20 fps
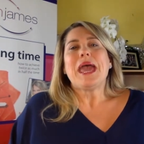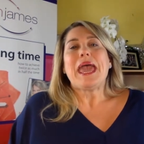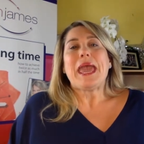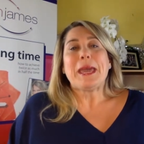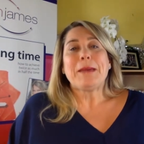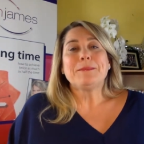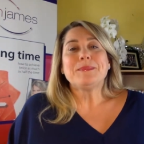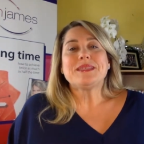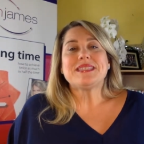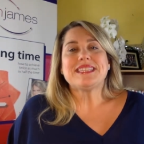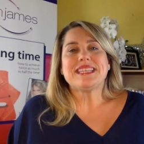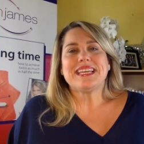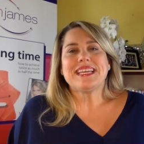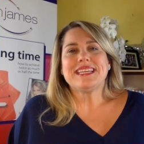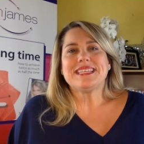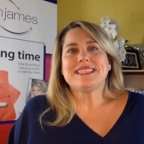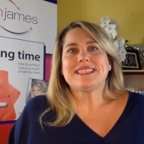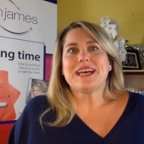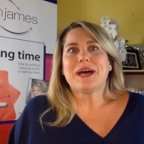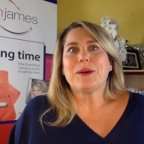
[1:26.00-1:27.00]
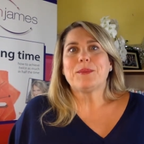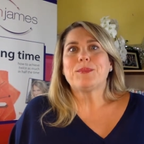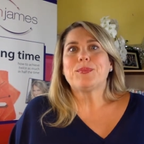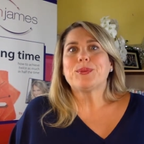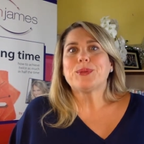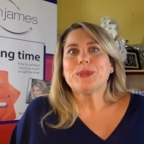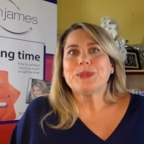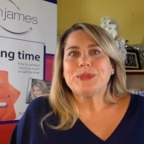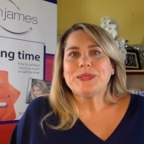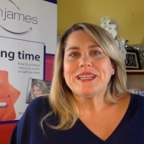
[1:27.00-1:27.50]
MCs are
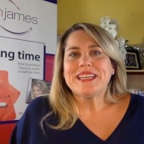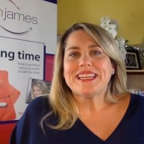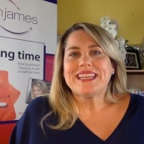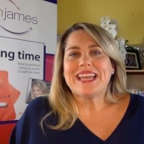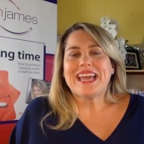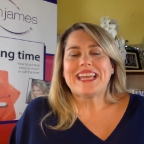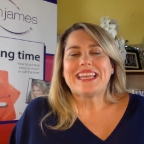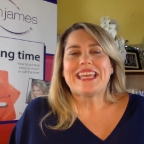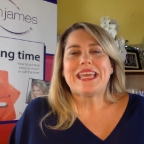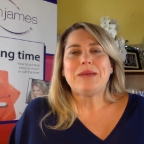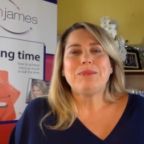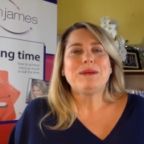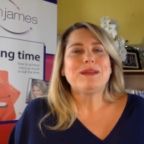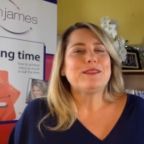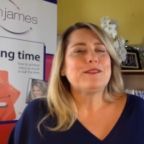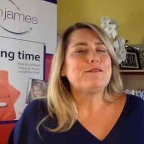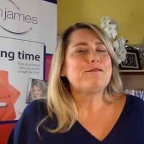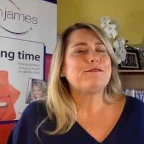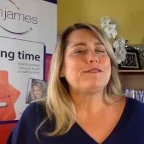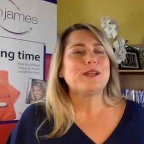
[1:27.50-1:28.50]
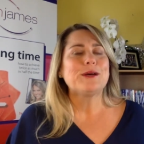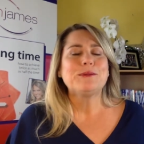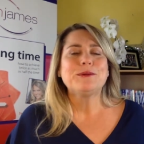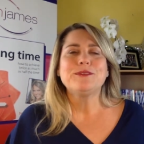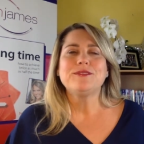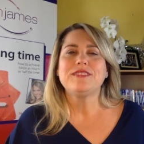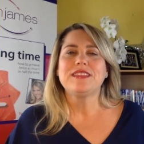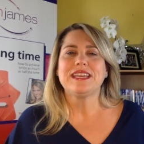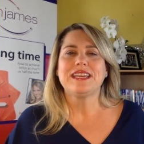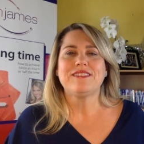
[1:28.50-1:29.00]
brilliant at keeping the flow
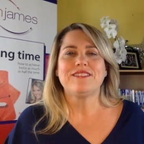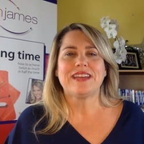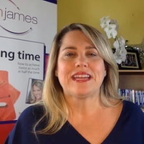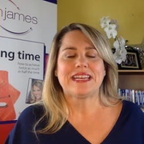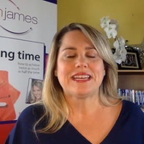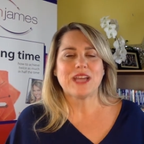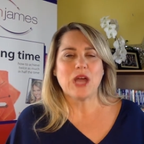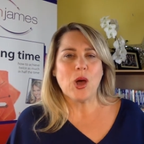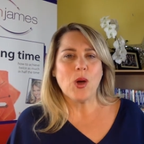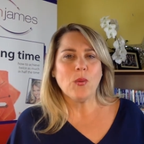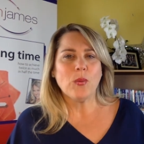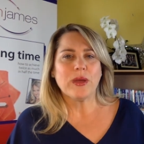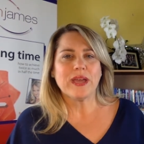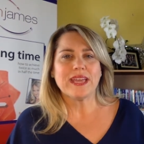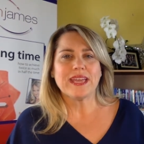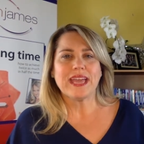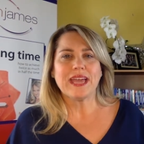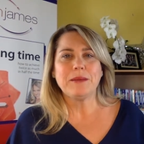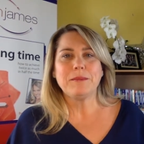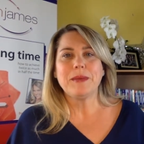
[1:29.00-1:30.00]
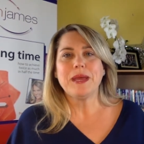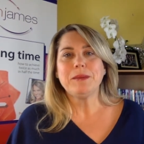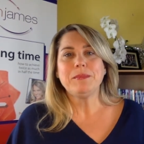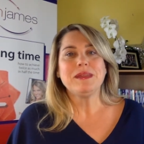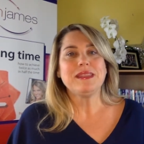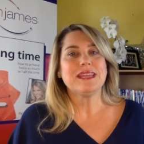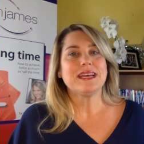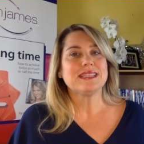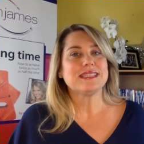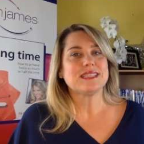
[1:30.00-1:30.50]
of the event going, and
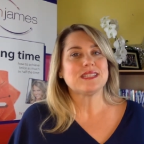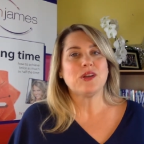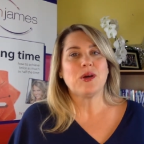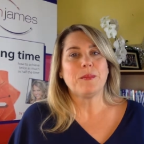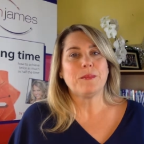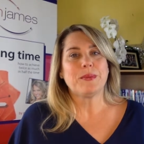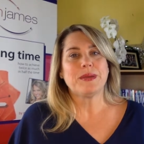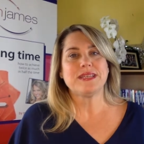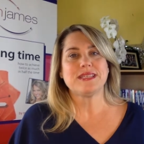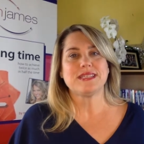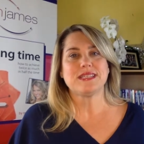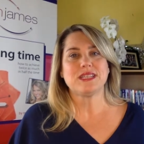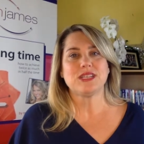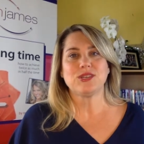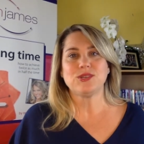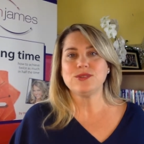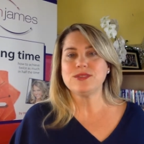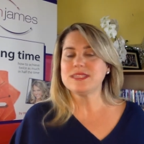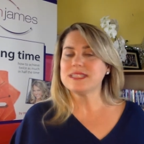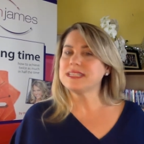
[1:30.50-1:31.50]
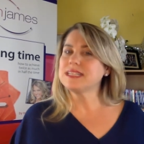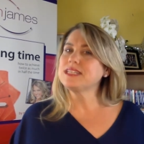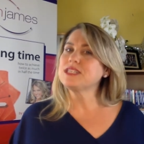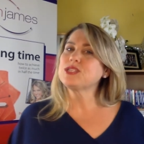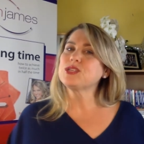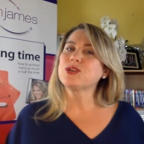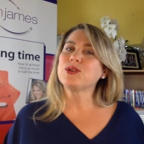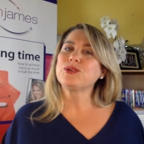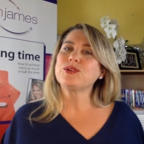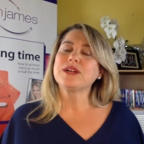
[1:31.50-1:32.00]
maybe that's not best to use an
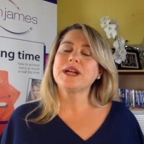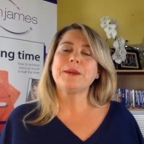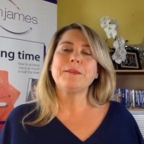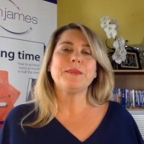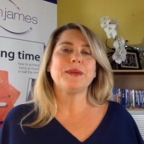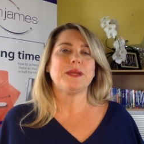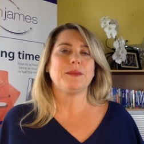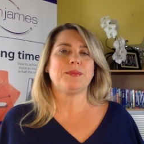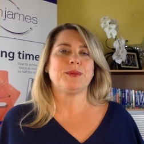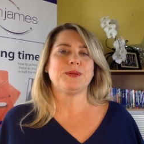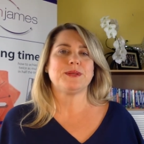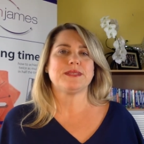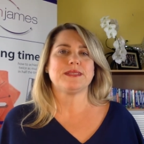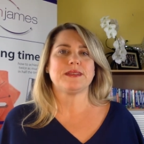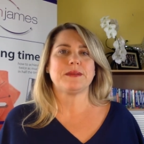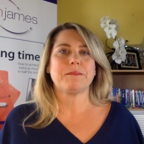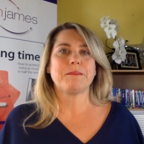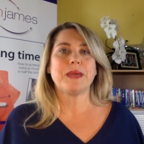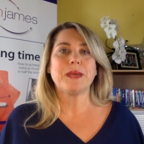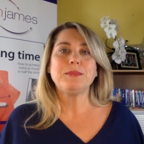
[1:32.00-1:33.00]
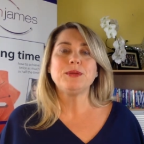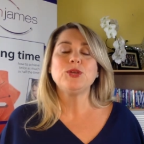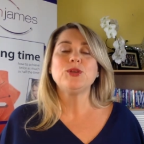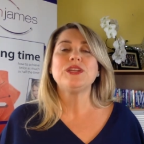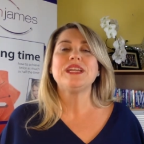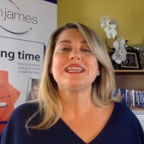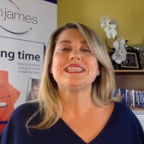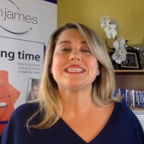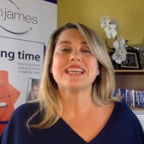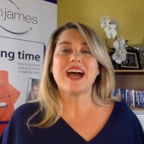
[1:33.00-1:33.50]
internal company person. Maybe you
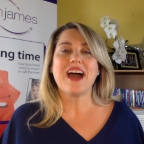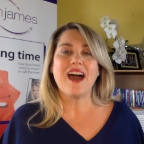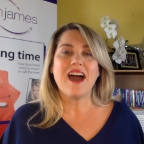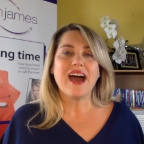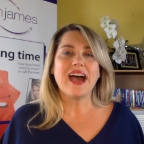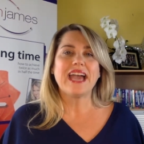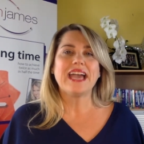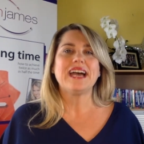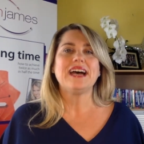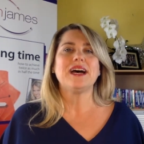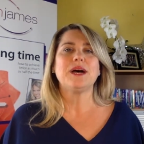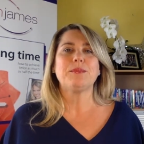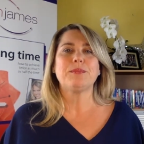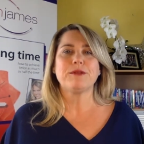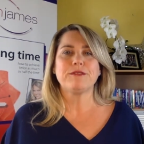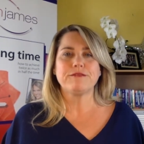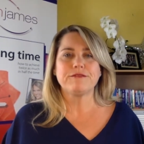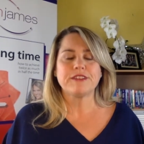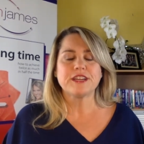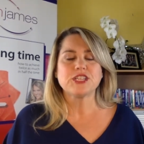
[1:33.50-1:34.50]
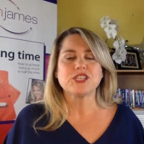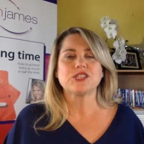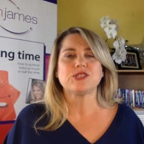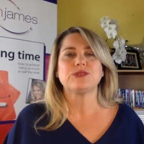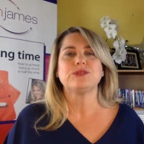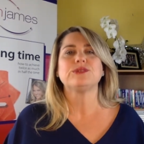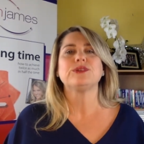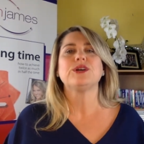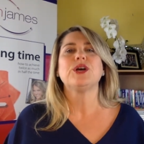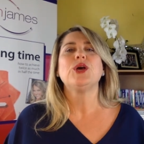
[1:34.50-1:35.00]
need to hire a
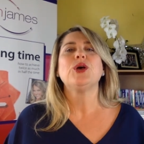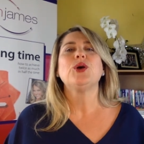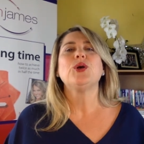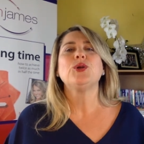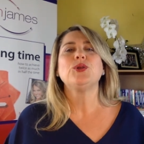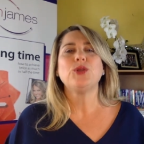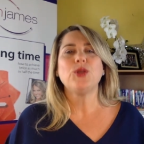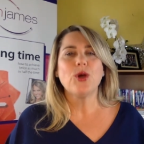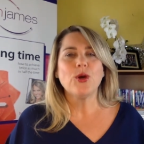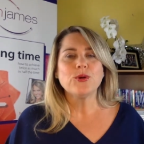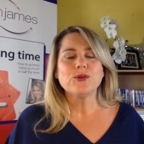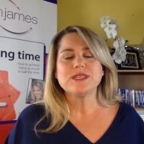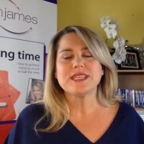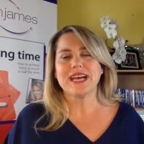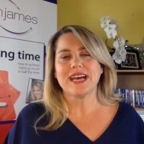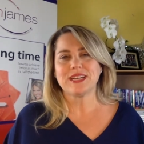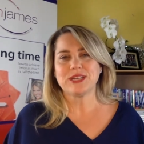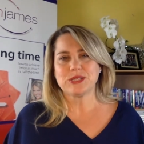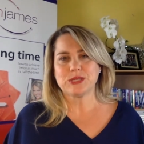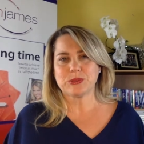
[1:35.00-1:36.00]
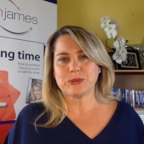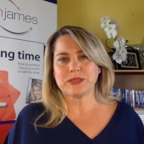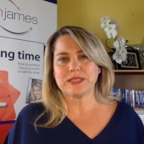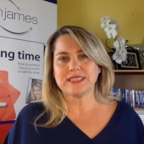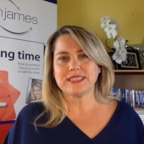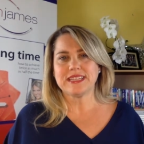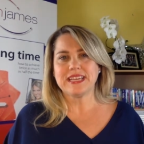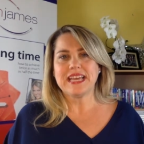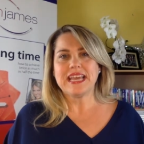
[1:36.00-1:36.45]
professional who knows how to do it.